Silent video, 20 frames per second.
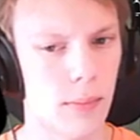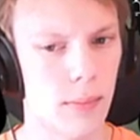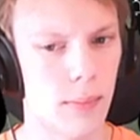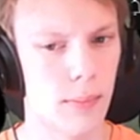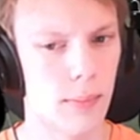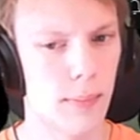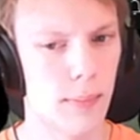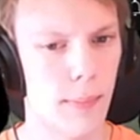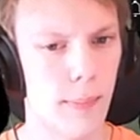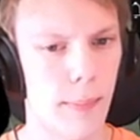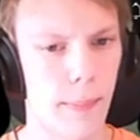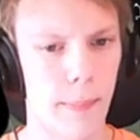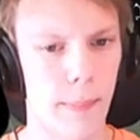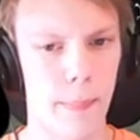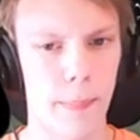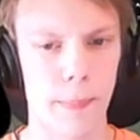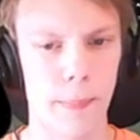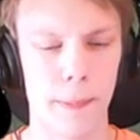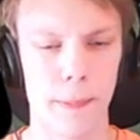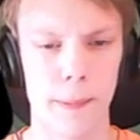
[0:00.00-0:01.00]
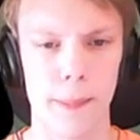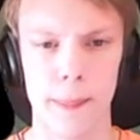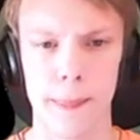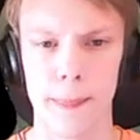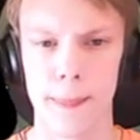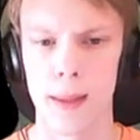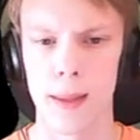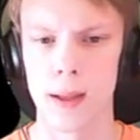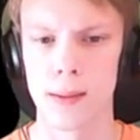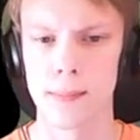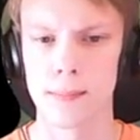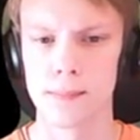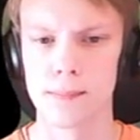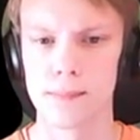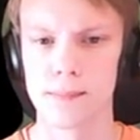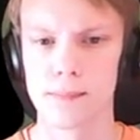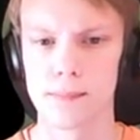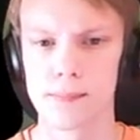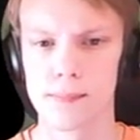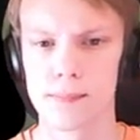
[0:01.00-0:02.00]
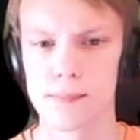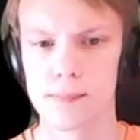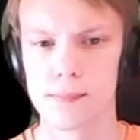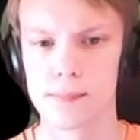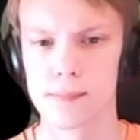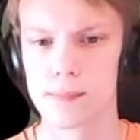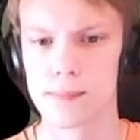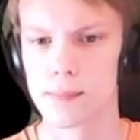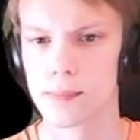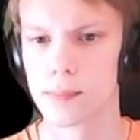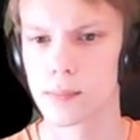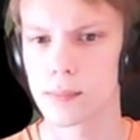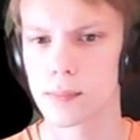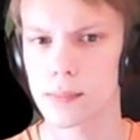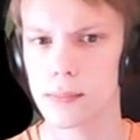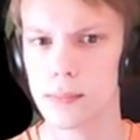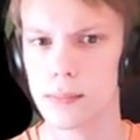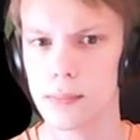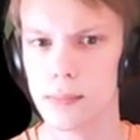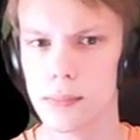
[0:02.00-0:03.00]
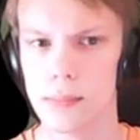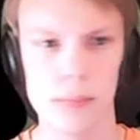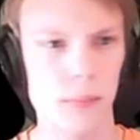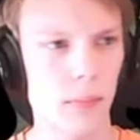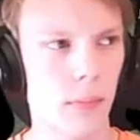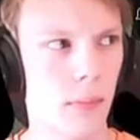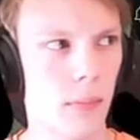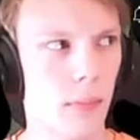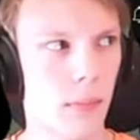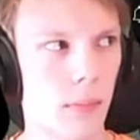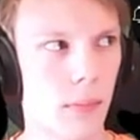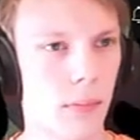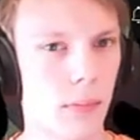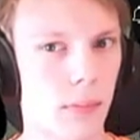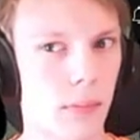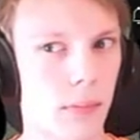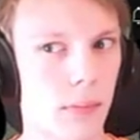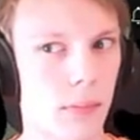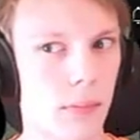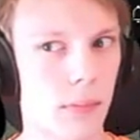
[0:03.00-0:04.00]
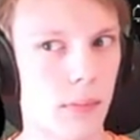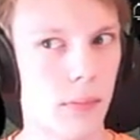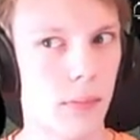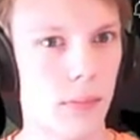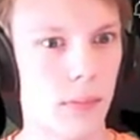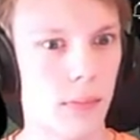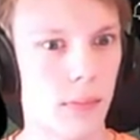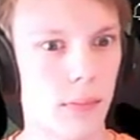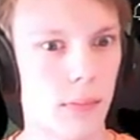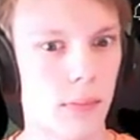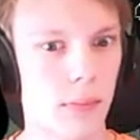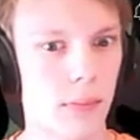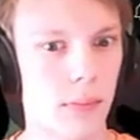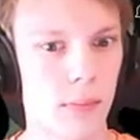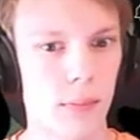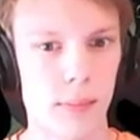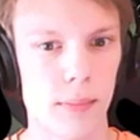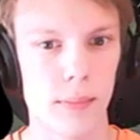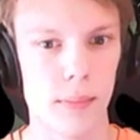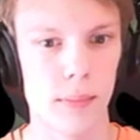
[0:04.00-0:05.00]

No one is speaking in this clip.